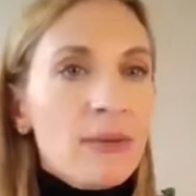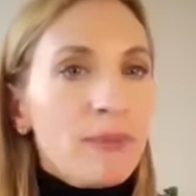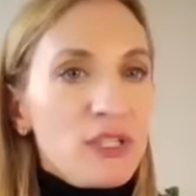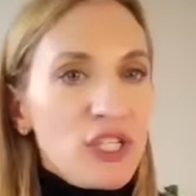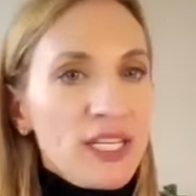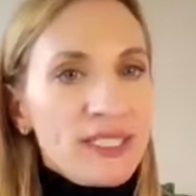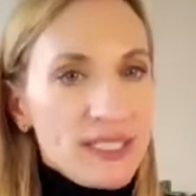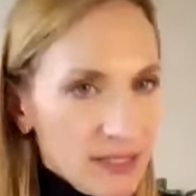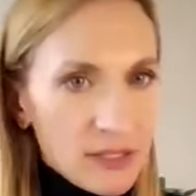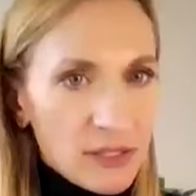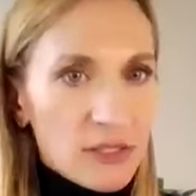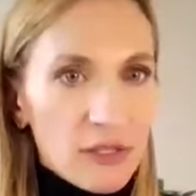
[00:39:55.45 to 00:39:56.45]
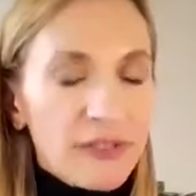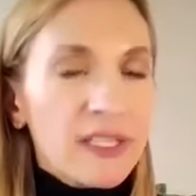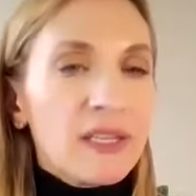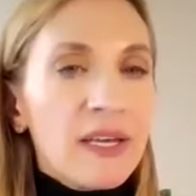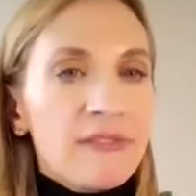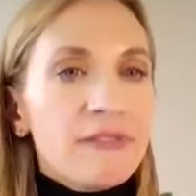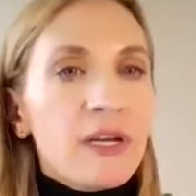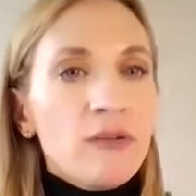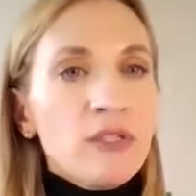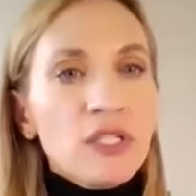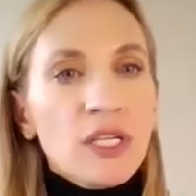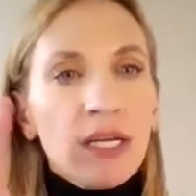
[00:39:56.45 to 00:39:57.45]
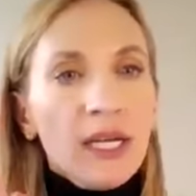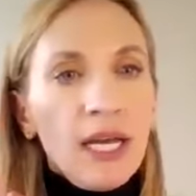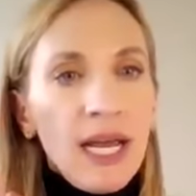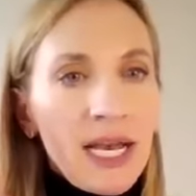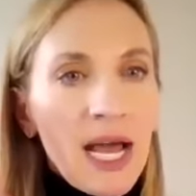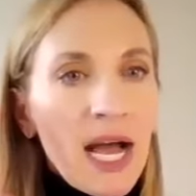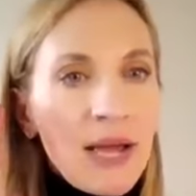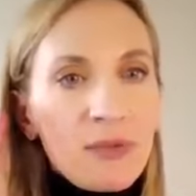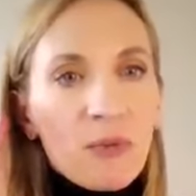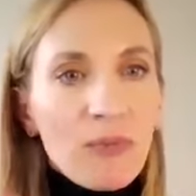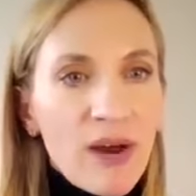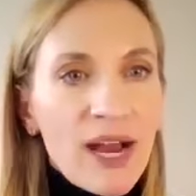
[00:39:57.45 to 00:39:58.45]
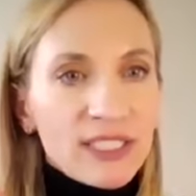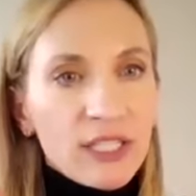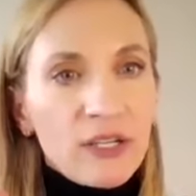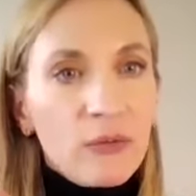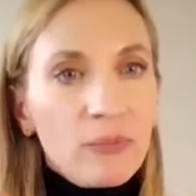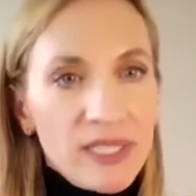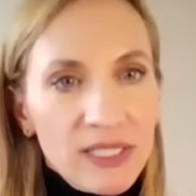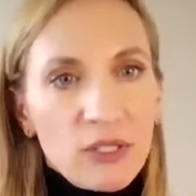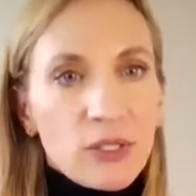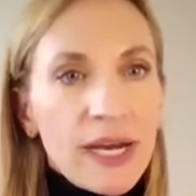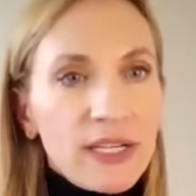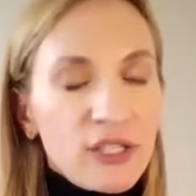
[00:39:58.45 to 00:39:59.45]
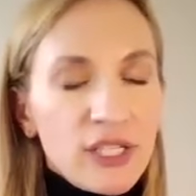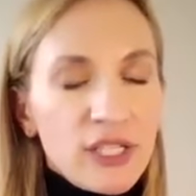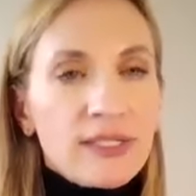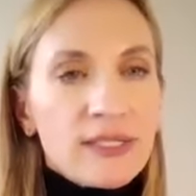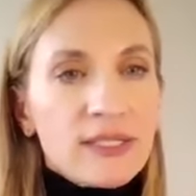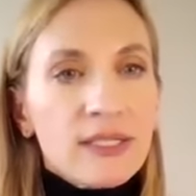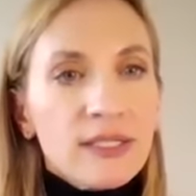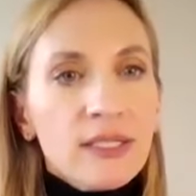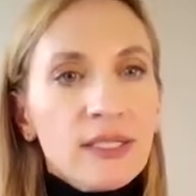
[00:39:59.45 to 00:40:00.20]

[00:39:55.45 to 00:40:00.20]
but Jason is a certified life coach and I'm your practical business strategist.